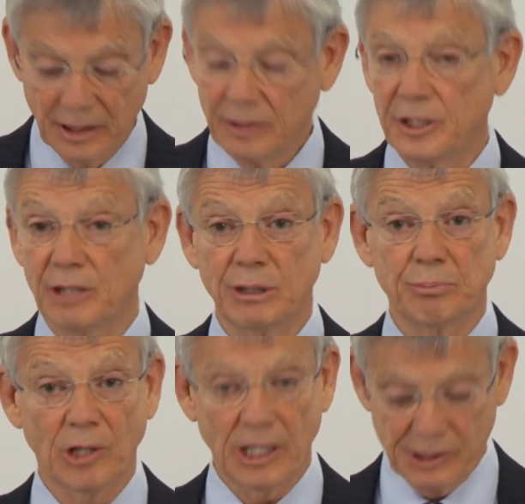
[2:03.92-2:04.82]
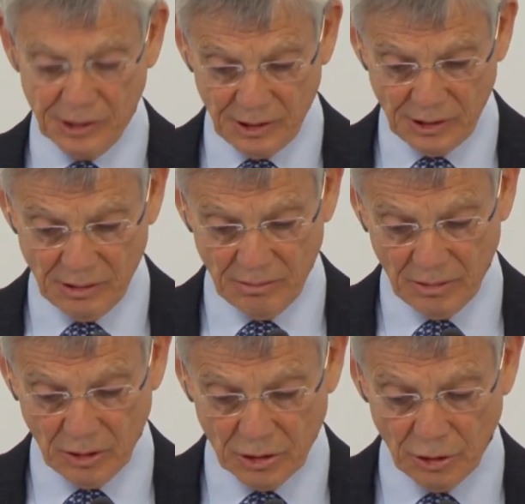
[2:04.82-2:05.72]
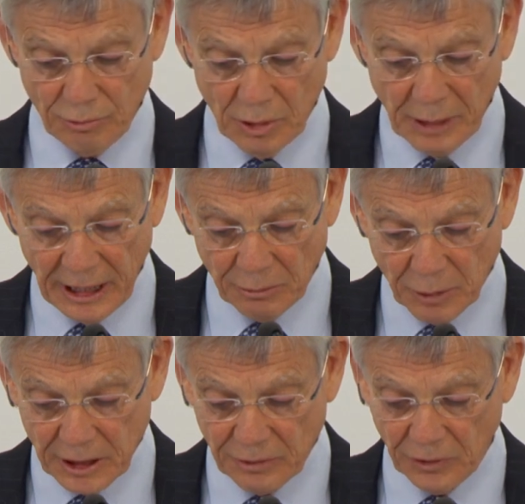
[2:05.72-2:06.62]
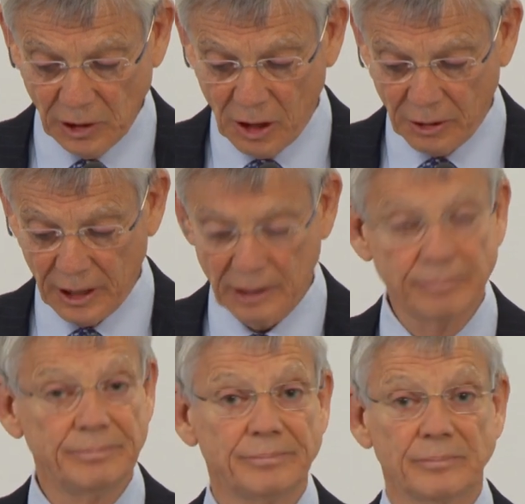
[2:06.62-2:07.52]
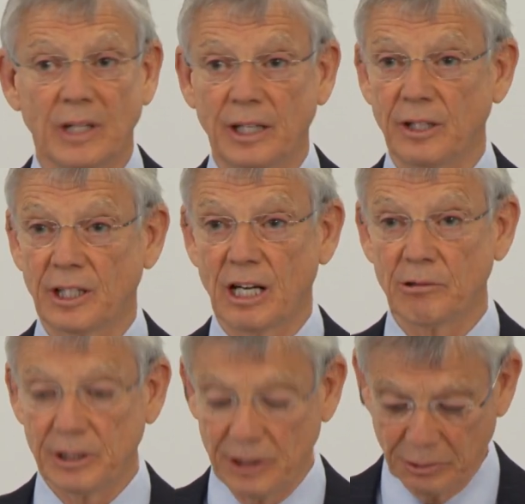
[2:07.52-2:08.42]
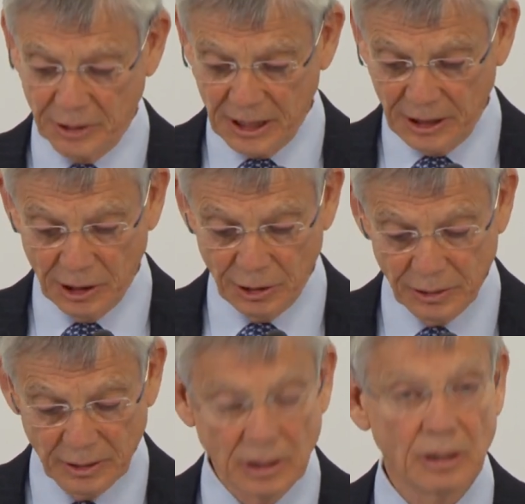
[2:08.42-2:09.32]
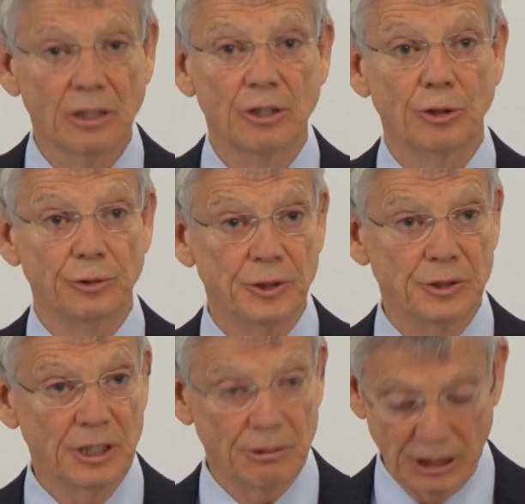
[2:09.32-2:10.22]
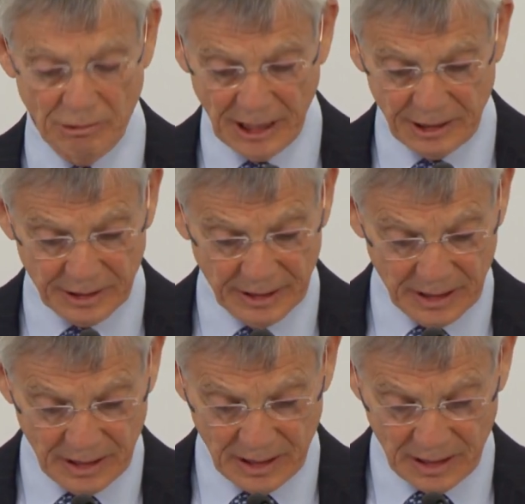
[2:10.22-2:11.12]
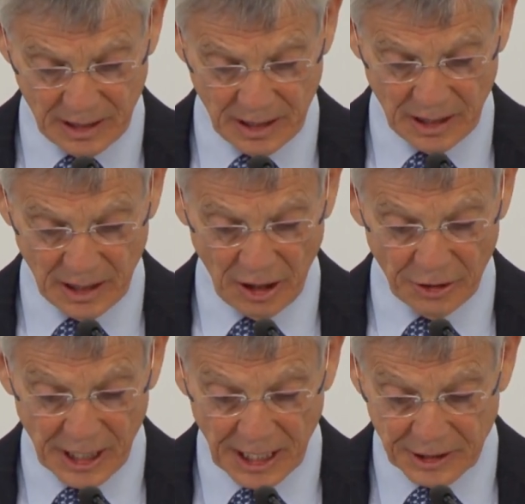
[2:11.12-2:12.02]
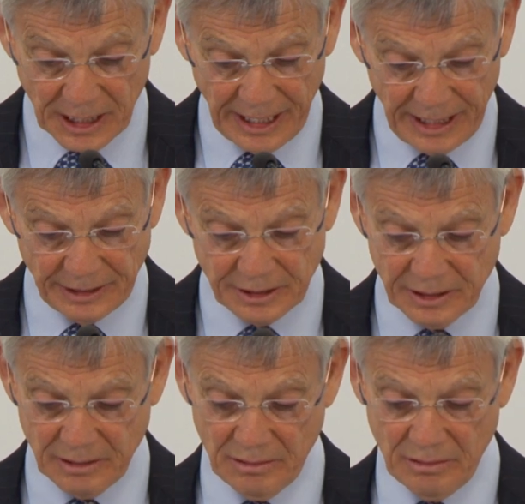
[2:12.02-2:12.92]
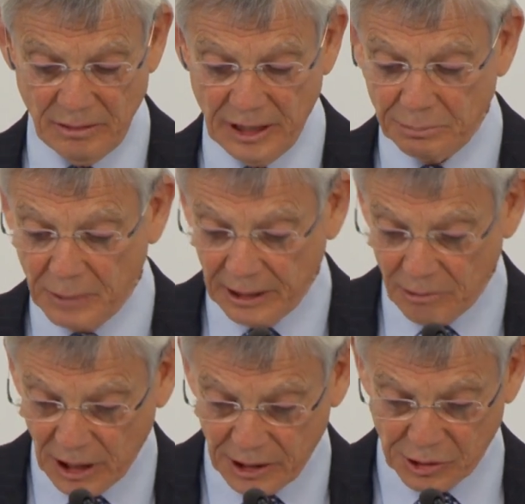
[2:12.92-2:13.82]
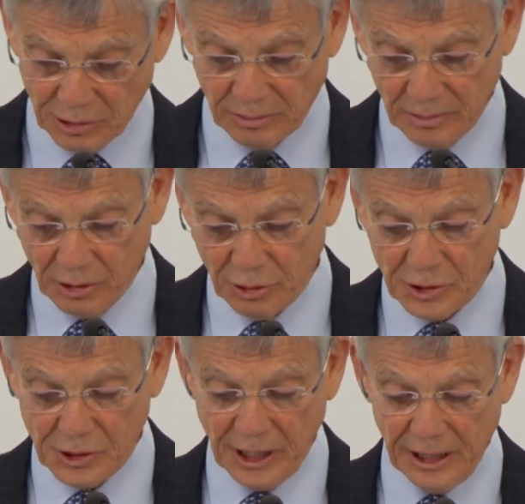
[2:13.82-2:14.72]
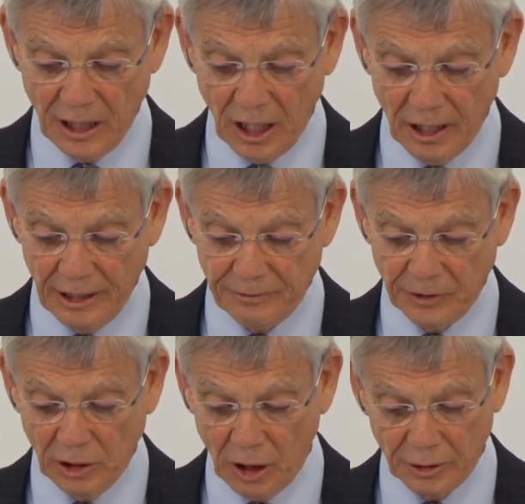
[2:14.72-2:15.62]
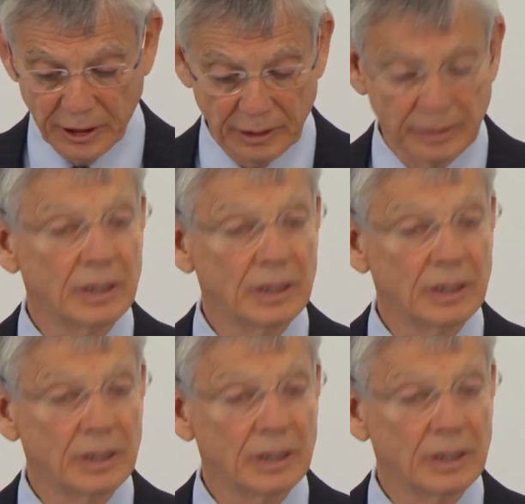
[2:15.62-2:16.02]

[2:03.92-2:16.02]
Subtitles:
Dairy prices could remain weak for longer, and the current El Niño could deteriorate. On the other hand, net migration could stay high for longer,